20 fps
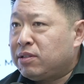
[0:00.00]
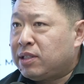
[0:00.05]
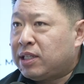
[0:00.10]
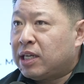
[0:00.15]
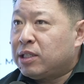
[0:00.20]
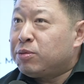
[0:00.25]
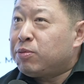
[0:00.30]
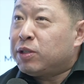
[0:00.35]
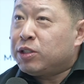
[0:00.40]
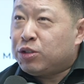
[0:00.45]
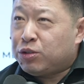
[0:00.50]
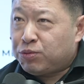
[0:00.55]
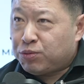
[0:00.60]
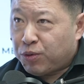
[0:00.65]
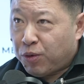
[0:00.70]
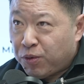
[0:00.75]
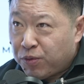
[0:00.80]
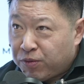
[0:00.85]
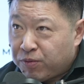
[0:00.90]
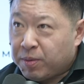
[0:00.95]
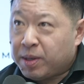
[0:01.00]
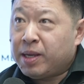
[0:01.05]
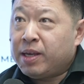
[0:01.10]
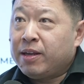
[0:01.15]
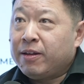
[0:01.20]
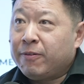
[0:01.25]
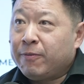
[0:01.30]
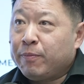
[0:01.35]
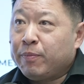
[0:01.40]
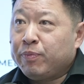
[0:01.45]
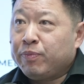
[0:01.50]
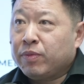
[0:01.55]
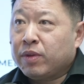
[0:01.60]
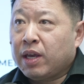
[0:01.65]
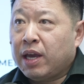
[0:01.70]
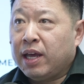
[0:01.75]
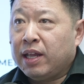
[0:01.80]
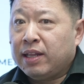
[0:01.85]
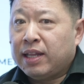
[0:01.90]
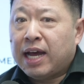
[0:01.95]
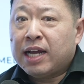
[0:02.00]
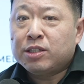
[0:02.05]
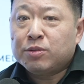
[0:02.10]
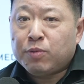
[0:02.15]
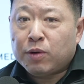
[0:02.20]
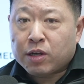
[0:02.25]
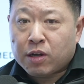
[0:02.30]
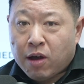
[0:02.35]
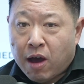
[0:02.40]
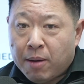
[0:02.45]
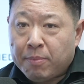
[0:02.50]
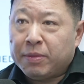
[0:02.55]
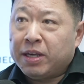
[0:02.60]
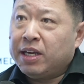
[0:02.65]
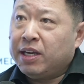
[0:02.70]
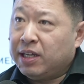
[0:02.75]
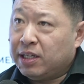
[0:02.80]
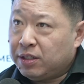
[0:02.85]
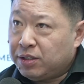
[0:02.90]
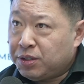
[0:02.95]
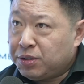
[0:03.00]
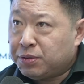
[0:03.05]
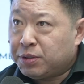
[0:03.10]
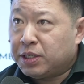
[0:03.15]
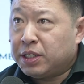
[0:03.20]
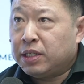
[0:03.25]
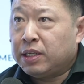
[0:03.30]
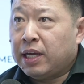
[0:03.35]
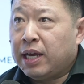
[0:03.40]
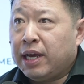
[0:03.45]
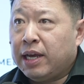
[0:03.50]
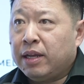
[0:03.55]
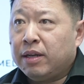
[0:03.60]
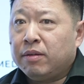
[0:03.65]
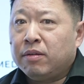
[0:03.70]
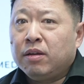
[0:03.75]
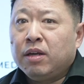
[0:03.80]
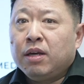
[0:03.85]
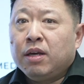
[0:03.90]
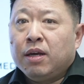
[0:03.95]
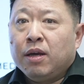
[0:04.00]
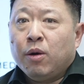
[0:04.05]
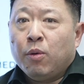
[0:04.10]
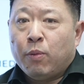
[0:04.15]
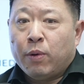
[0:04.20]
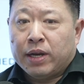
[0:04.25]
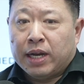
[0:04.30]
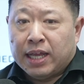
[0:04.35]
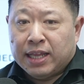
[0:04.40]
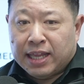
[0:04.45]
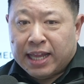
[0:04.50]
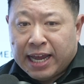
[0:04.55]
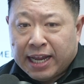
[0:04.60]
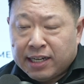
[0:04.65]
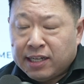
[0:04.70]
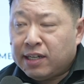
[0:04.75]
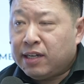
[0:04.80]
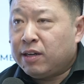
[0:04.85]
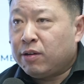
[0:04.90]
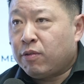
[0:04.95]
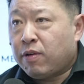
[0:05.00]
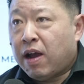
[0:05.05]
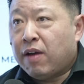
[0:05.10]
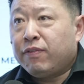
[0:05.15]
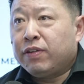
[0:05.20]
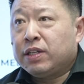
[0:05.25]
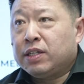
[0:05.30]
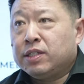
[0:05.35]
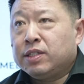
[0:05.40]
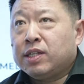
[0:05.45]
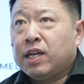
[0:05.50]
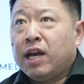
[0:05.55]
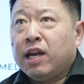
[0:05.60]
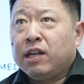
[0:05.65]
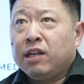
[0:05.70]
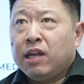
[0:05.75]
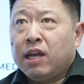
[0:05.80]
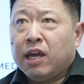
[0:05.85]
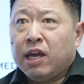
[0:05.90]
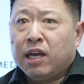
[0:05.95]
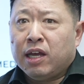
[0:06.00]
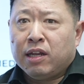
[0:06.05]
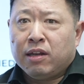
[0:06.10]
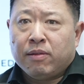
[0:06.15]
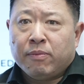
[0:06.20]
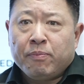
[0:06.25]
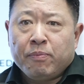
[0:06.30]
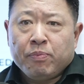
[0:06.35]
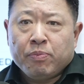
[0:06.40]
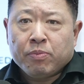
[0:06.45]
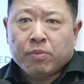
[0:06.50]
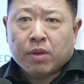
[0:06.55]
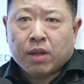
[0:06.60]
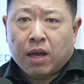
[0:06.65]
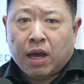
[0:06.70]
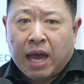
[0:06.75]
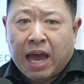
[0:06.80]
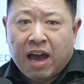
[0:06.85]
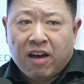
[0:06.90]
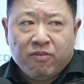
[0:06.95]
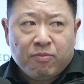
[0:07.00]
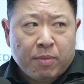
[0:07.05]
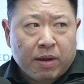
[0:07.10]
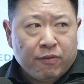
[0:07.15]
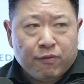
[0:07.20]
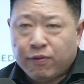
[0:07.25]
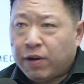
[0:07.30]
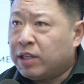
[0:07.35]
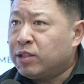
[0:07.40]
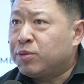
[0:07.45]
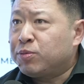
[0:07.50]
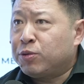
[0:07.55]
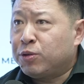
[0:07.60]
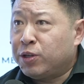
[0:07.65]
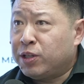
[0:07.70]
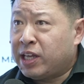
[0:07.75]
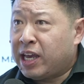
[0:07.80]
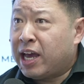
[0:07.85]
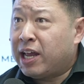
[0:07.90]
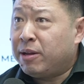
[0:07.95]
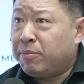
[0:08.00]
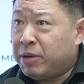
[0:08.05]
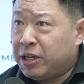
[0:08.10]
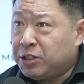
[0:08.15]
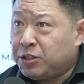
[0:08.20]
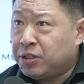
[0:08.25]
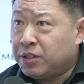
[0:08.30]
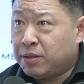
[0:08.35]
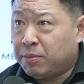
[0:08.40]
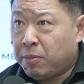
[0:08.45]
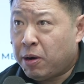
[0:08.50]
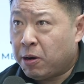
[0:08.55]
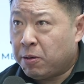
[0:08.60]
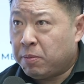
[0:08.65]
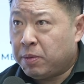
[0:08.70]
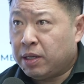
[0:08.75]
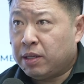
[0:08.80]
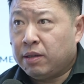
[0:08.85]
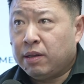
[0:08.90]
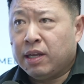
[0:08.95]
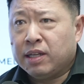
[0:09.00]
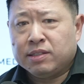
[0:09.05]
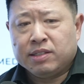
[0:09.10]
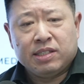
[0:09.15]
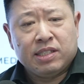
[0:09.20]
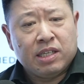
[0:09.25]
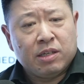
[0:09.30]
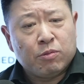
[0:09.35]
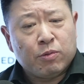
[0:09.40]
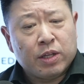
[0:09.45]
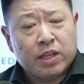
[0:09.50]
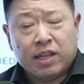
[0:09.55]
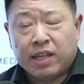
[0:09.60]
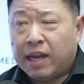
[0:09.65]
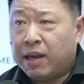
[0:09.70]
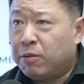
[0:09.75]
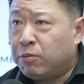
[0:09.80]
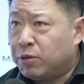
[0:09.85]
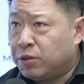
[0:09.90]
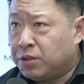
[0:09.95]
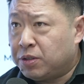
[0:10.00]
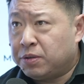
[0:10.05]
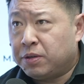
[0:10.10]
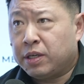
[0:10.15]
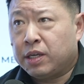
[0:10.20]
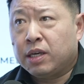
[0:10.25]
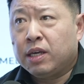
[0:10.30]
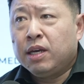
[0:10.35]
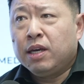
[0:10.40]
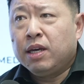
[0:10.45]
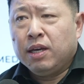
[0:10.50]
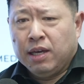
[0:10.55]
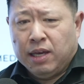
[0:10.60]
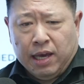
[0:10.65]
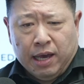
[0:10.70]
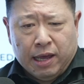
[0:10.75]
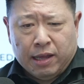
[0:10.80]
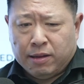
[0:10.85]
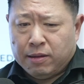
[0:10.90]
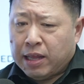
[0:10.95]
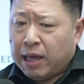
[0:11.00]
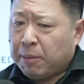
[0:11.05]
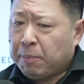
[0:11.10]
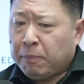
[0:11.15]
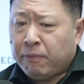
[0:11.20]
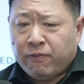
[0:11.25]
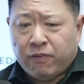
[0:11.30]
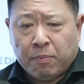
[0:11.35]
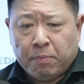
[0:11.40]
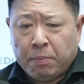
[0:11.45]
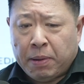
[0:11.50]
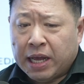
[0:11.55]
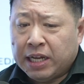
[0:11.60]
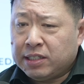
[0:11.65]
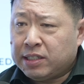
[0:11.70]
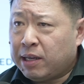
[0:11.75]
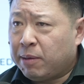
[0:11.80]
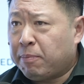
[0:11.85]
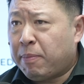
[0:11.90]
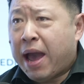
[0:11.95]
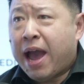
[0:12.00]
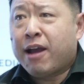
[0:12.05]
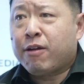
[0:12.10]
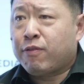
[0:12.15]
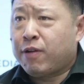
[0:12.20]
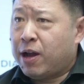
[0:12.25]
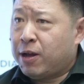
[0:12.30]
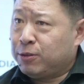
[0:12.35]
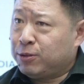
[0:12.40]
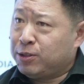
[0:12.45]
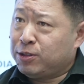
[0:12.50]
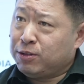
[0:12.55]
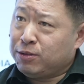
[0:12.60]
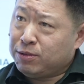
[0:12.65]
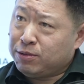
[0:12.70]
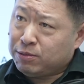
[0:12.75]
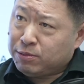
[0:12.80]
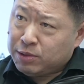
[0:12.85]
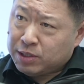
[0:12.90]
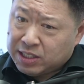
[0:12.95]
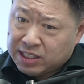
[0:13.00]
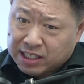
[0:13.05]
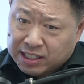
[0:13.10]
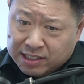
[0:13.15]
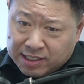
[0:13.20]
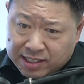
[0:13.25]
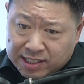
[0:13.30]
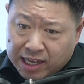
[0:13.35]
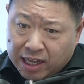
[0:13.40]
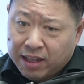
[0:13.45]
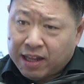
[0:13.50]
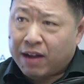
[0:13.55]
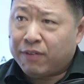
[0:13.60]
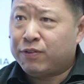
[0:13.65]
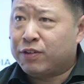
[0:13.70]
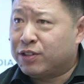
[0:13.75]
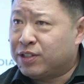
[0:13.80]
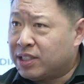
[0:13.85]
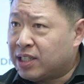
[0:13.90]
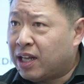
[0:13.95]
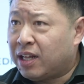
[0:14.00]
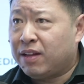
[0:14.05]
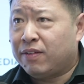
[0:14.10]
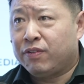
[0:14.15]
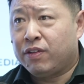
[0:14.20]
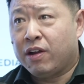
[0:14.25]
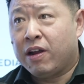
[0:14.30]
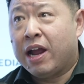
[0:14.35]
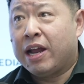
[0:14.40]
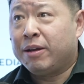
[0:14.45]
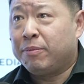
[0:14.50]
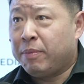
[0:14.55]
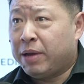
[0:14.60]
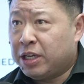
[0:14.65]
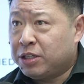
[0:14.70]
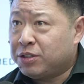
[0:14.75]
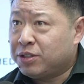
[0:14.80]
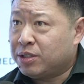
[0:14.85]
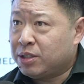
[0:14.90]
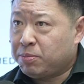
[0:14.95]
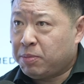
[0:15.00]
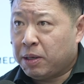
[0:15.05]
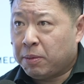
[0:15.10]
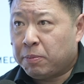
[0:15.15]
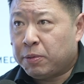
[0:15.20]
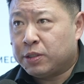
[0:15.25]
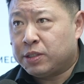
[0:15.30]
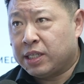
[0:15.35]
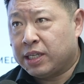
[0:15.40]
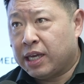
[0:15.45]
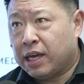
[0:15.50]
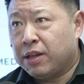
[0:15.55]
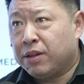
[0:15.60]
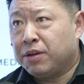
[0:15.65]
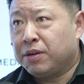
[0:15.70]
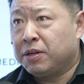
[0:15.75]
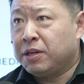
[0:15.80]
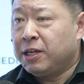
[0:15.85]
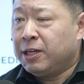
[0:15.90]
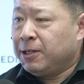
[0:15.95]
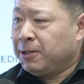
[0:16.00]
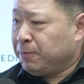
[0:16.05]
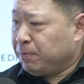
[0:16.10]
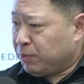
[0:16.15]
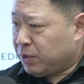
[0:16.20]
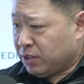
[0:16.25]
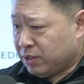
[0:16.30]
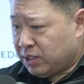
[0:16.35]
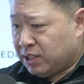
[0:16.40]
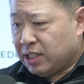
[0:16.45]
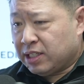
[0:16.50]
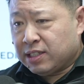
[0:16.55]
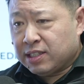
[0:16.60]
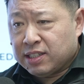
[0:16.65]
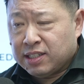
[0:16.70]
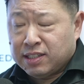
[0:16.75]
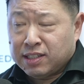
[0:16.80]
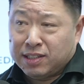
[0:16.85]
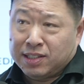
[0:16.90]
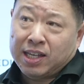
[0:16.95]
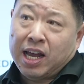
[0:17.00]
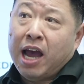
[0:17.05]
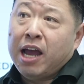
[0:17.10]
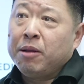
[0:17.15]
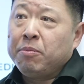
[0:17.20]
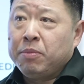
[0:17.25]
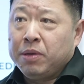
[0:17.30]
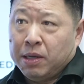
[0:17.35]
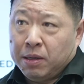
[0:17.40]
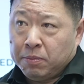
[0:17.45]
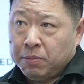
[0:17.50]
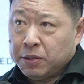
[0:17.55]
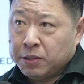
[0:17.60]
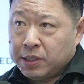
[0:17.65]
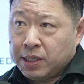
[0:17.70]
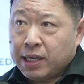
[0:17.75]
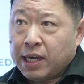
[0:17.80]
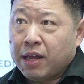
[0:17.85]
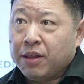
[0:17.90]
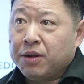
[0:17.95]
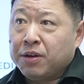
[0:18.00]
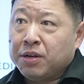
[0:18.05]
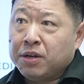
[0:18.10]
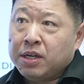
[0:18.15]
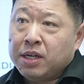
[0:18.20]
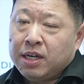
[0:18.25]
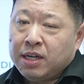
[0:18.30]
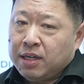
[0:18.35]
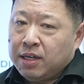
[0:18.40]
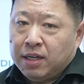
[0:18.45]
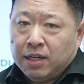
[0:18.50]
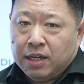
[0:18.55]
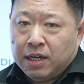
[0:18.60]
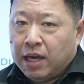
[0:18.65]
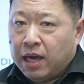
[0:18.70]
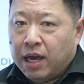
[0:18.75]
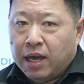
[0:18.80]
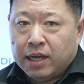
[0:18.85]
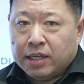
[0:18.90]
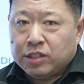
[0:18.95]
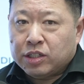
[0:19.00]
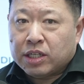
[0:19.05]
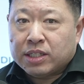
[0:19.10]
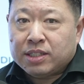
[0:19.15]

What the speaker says: that's what drove me. And that's what got me into it. And when I landed in graphic design and half my friends were in the animation department and seeing what they were doing and like from painting backgrounds to seeing cell after cell of their animations being put together to seeing the design being put together, it